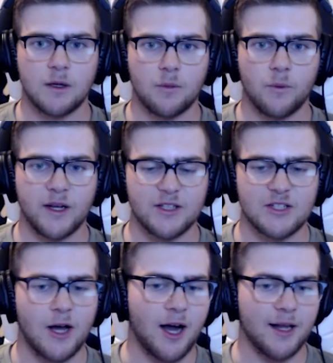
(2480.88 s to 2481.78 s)
when it's
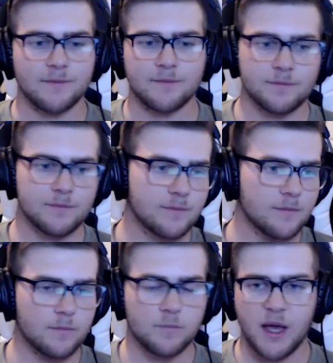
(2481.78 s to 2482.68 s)
not
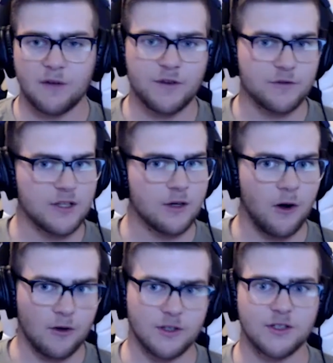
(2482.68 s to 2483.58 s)
pay
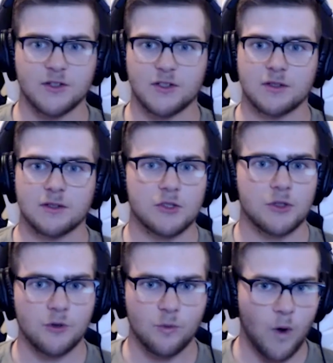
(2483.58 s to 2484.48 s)
$50
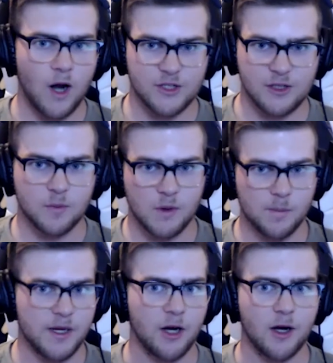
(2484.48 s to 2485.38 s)
to watch the
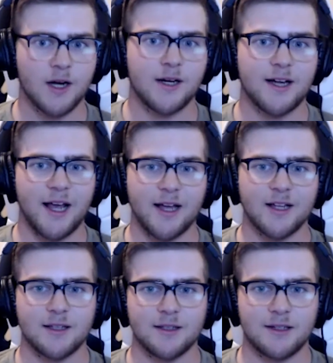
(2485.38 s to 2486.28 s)
premiere
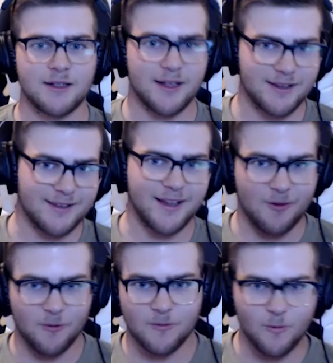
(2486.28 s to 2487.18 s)
and like
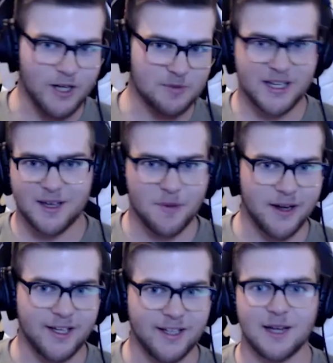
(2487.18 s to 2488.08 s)
watch me get
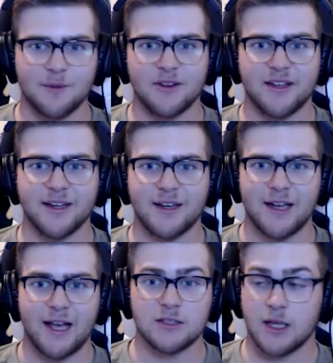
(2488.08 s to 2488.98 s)
money type of thing.
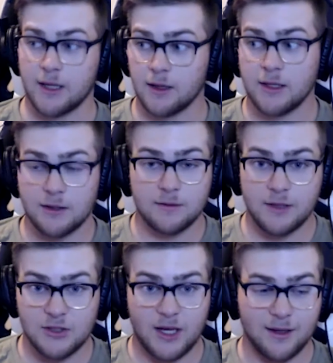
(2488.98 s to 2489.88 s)
It's like
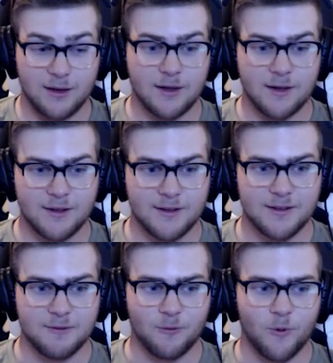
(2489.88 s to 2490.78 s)
it's like
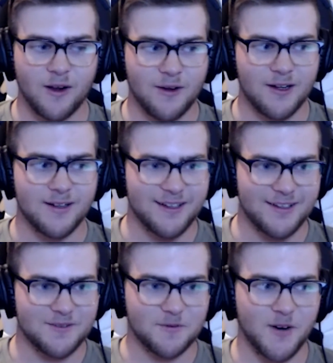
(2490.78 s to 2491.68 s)
one of
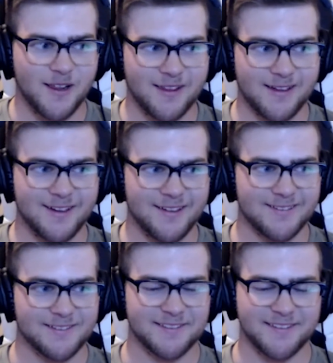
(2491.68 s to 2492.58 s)
the
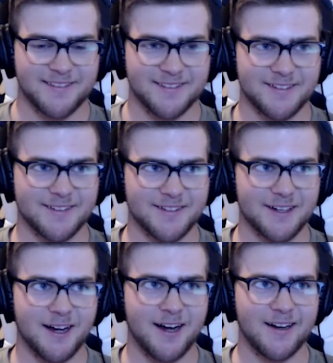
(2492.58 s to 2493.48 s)

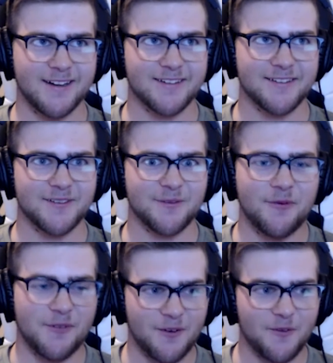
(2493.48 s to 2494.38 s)
uh
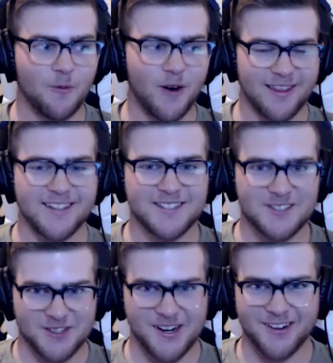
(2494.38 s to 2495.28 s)
one of the
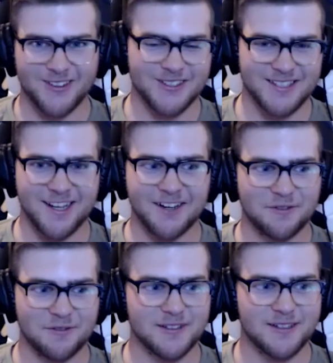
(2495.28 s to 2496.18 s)
struggles
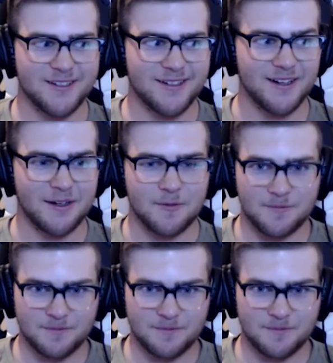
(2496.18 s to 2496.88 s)
of uh